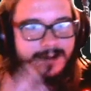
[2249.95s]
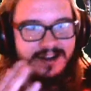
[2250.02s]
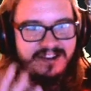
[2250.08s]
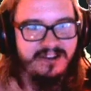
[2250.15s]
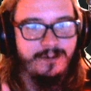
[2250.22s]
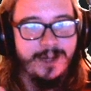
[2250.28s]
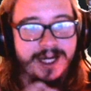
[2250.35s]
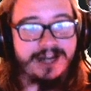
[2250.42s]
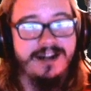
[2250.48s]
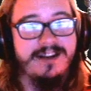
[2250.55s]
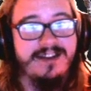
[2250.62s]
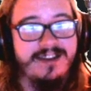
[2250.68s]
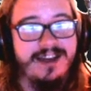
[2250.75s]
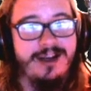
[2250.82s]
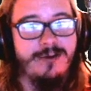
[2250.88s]

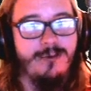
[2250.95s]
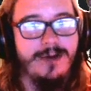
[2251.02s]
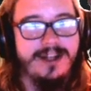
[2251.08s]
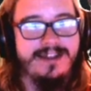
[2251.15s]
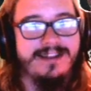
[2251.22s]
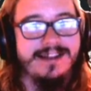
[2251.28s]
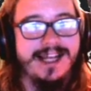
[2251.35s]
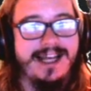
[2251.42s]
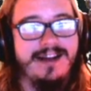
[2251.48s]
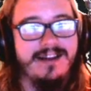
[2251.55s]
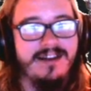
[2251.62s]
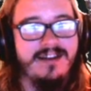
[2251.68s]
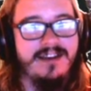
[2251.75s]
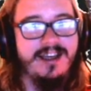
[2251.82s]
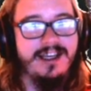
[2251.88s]
experiencing with
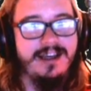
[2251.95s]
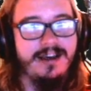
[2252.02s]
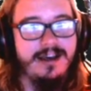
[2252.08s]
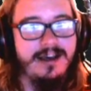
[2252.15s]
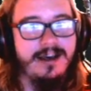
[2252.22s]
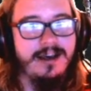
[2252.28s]
latency